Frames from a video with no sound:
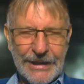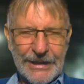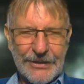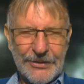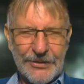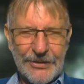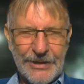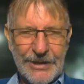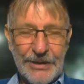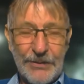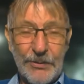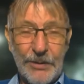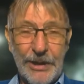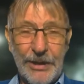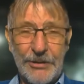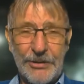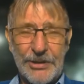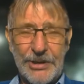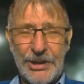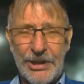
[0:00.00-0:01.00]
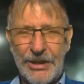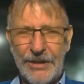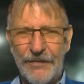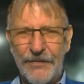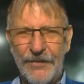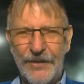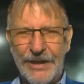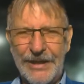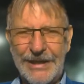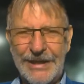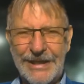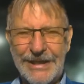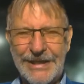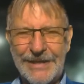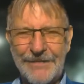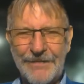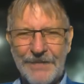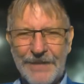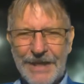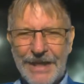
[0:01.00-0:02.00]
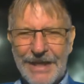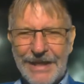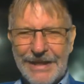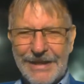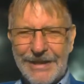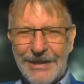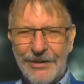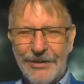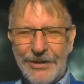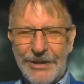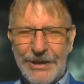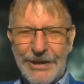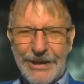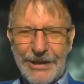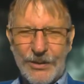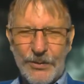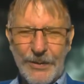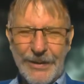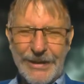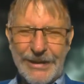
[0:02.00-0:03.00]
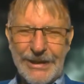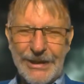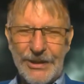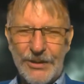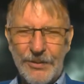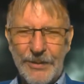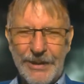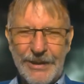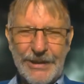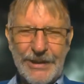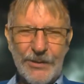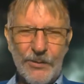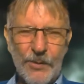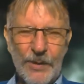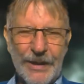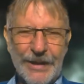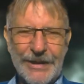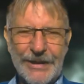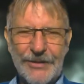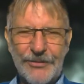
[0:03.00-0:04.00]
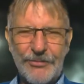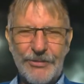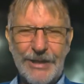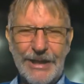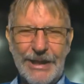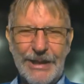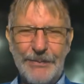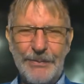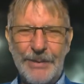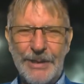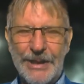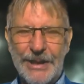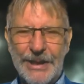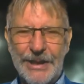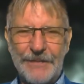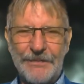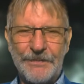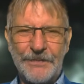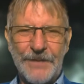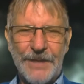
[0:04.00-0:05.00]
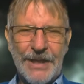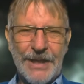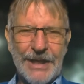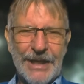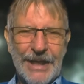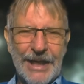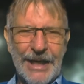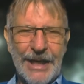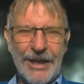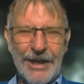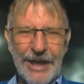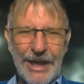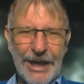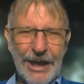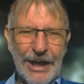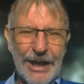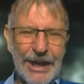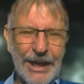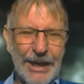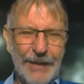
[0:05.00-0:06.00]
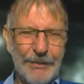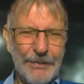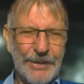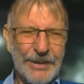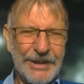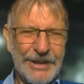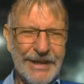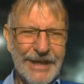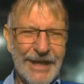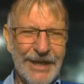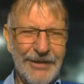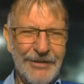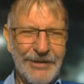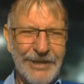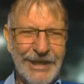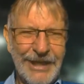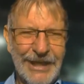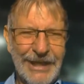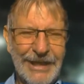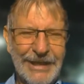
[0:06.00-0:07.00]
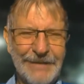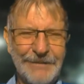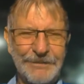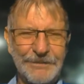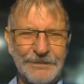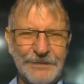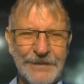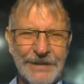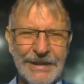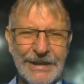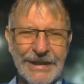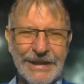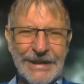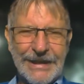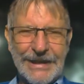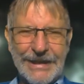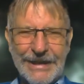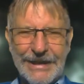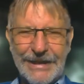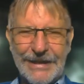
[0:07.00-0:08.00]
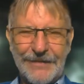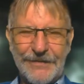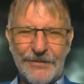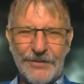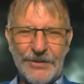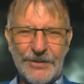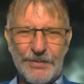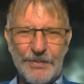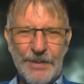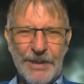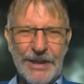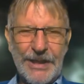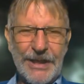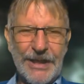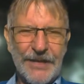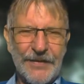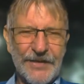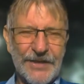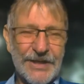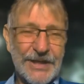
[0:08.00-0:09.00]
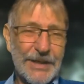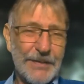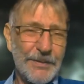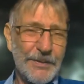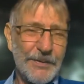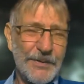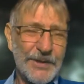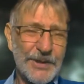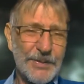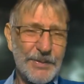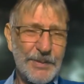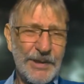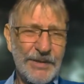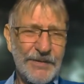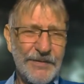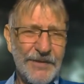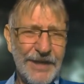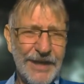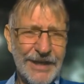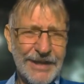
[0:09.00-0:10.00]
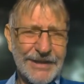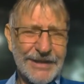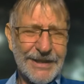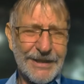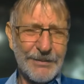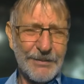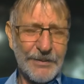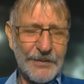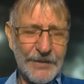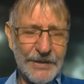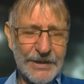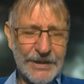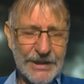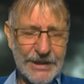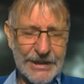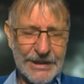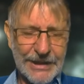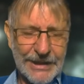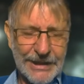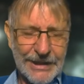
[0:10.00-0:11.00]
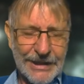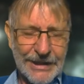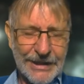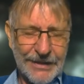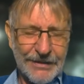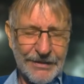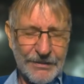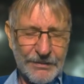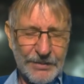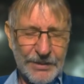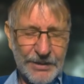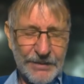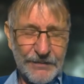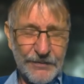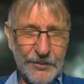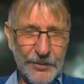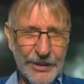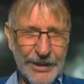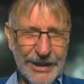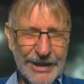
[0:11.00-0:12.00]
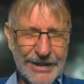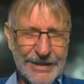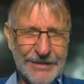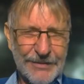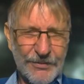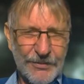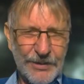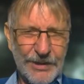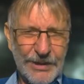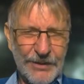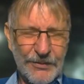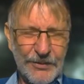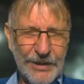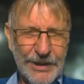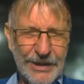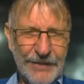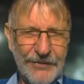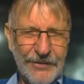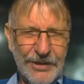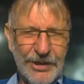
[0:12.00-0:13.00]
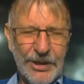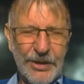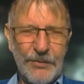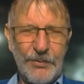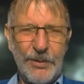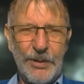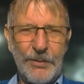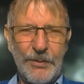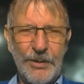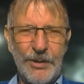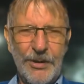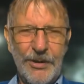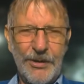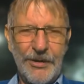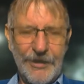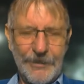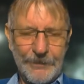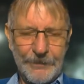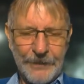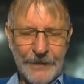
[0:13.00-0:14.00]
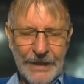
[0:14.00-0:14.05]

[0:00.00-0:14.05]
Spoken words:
to see how it's going to affect us. So 2021 has really been up and down here for many of us. Some of it's been fine. Some of it's been for us. We never know where we are.